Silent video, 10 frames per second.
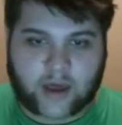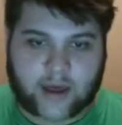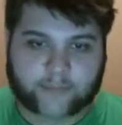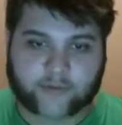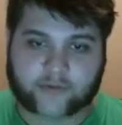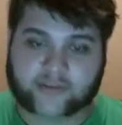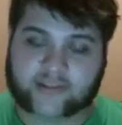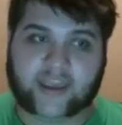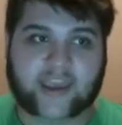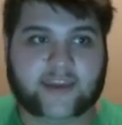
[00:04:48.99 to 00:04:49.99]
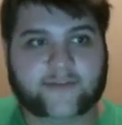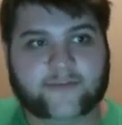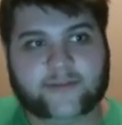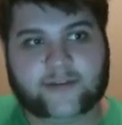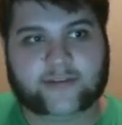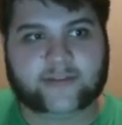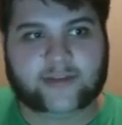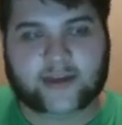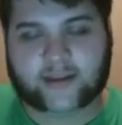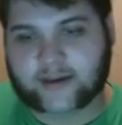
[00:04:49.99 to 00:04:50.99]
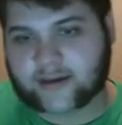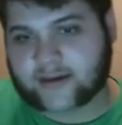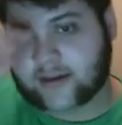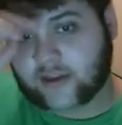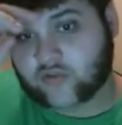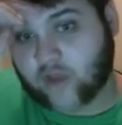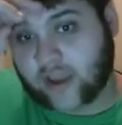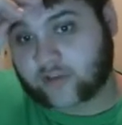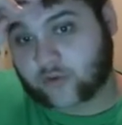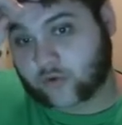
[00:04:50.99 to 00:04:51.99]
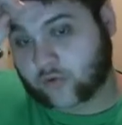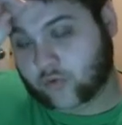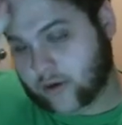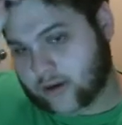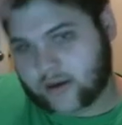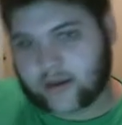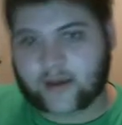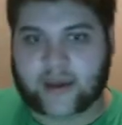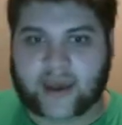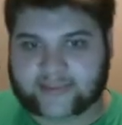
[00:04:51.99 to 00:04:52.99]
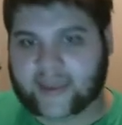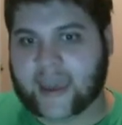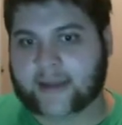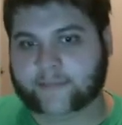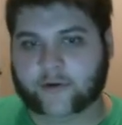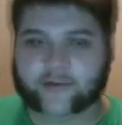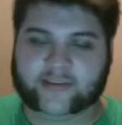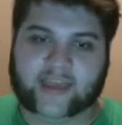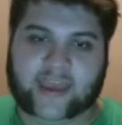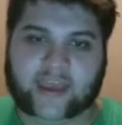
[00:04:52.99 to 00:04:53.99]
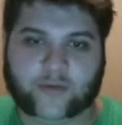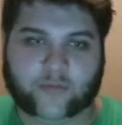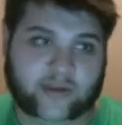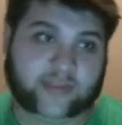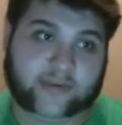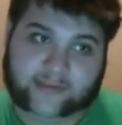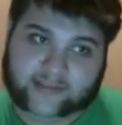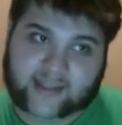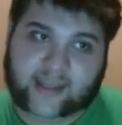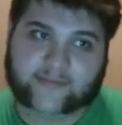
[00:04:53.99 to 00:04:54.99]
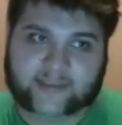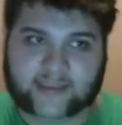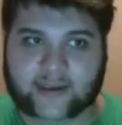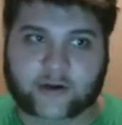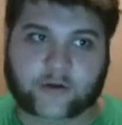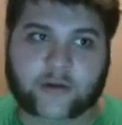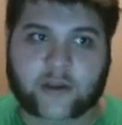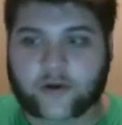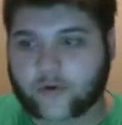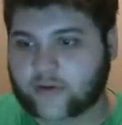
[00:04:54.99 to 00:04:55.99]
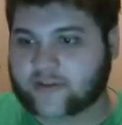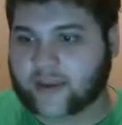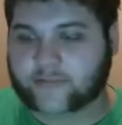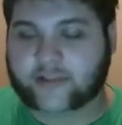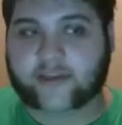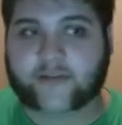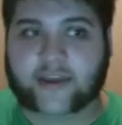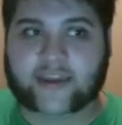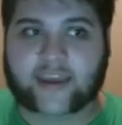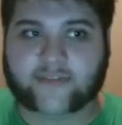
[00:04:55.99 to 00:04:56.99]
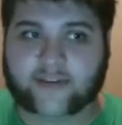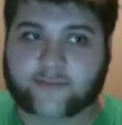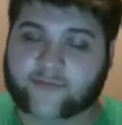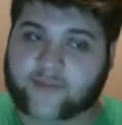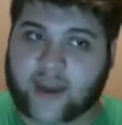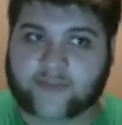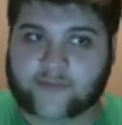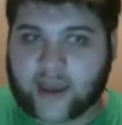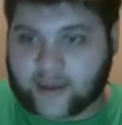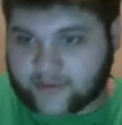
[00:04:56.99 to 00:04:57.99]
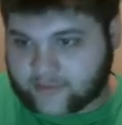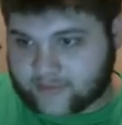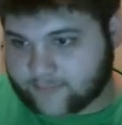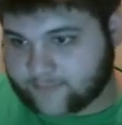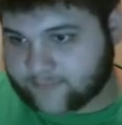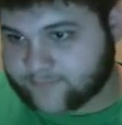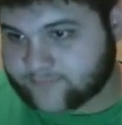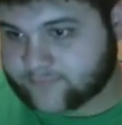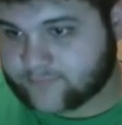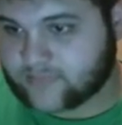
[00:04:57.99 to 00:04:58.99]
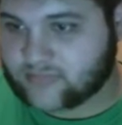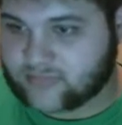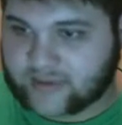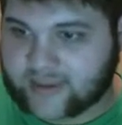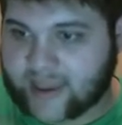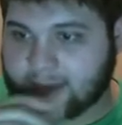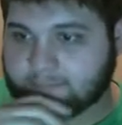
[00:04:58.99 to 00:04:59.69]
Person Knife is going to try to attack person A with his knife skill, which I believe I gave him 5 dice. Yeah.